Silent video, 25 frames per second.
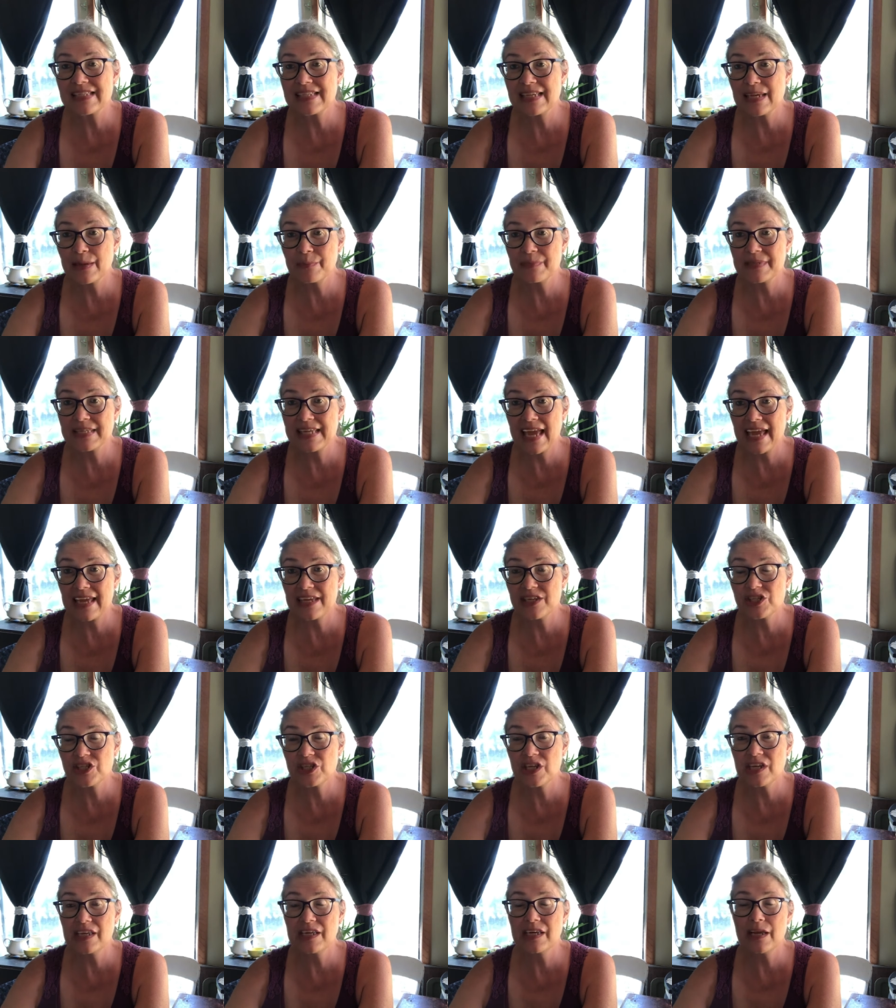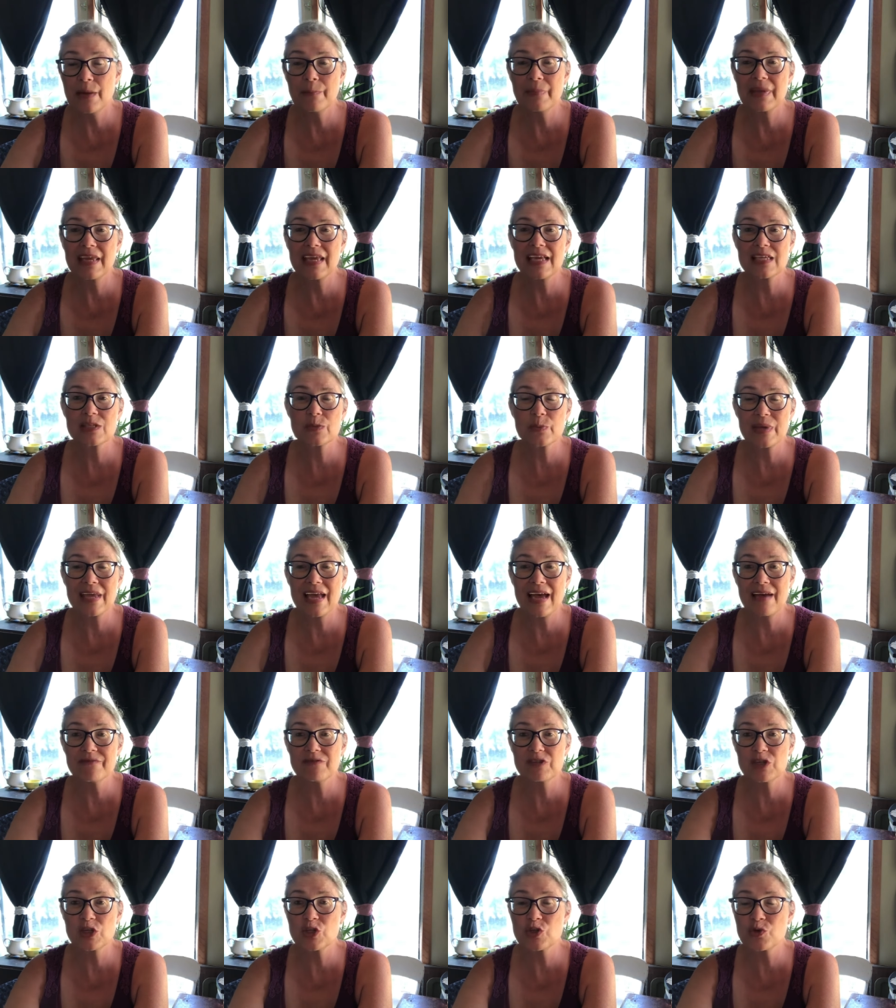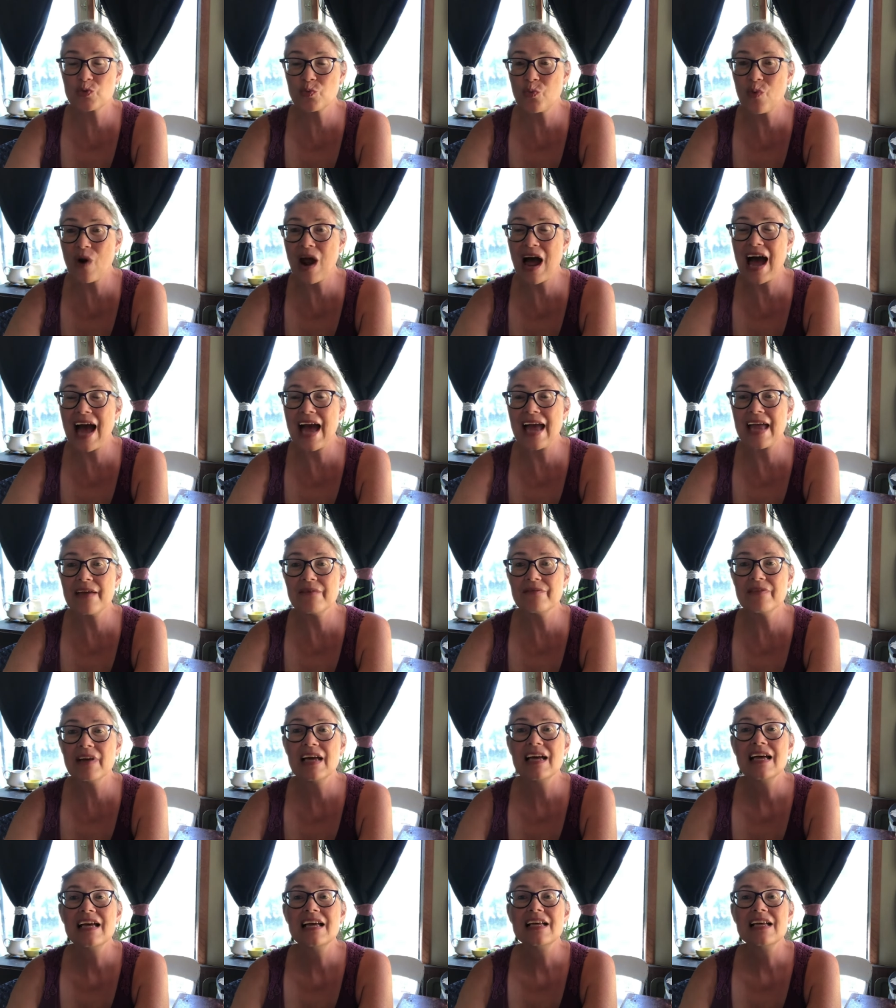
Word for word: temptation because we have to drive